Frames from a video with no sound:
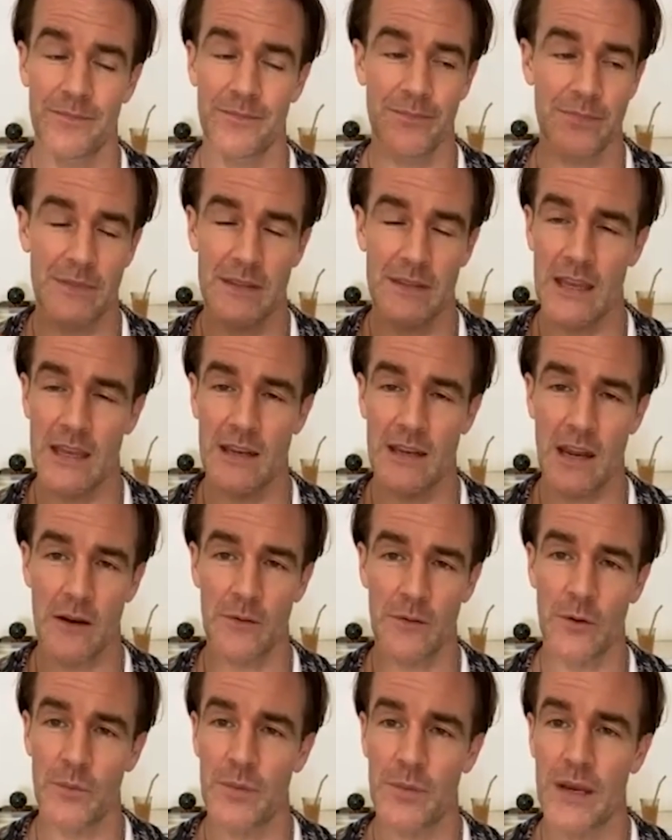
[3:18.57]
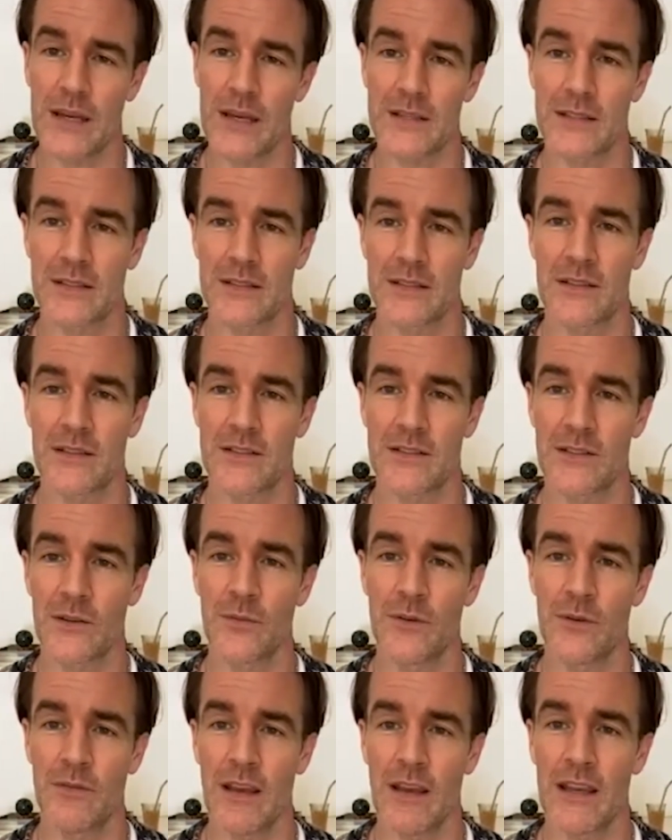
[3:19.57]
take it at our own pace. And so
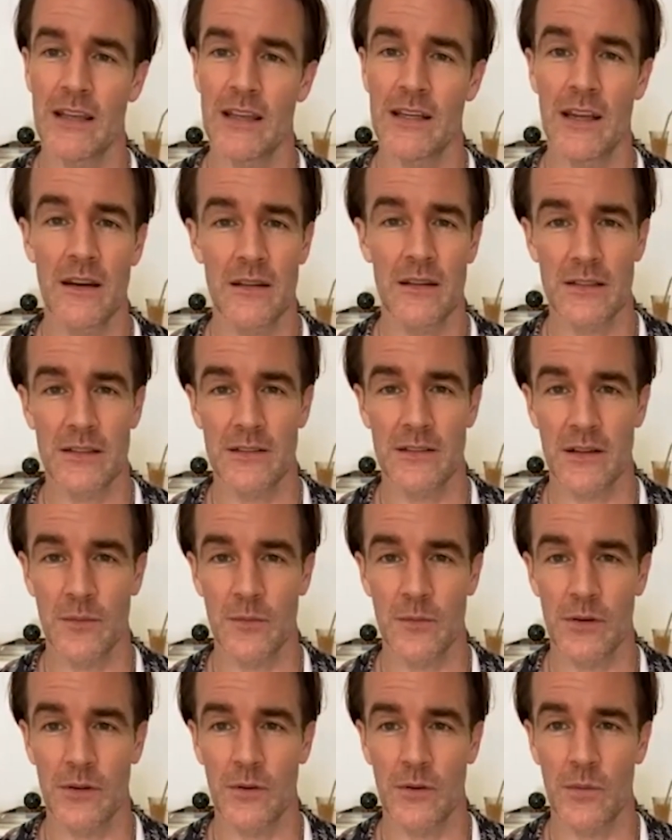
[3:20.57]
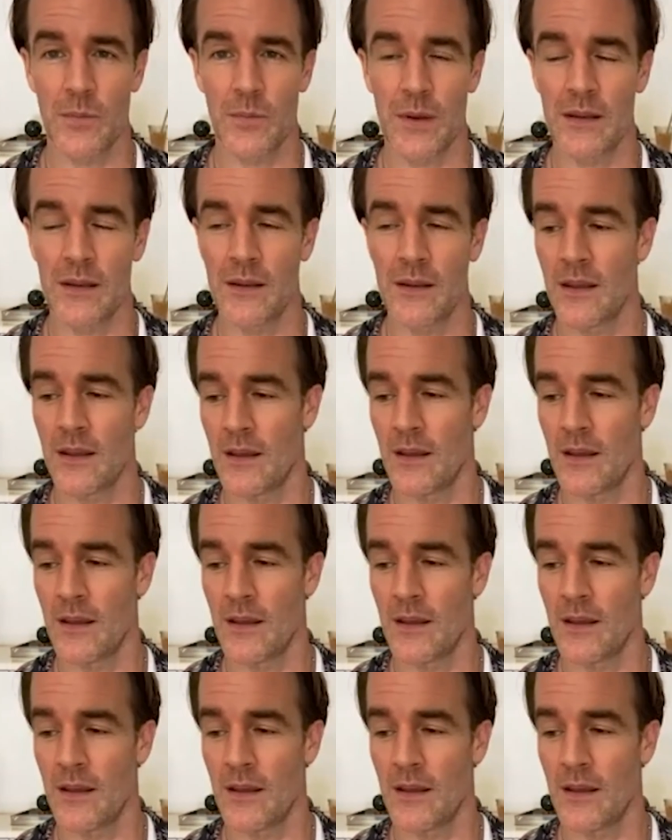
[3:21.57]
we take it into the summer a little bit.